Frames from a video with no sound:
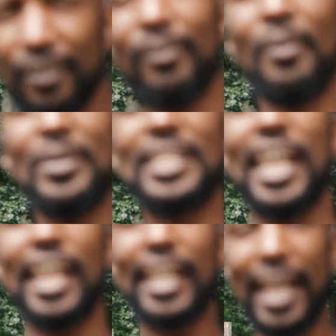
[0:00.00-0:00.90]
When we
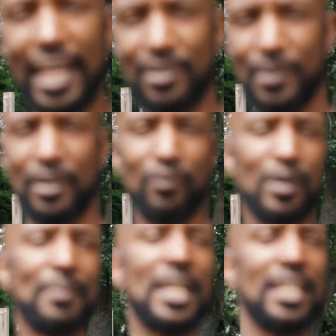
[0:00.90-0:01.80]
say engagement,
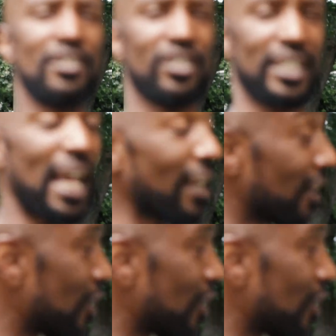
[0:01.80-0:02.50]
we mean just getting the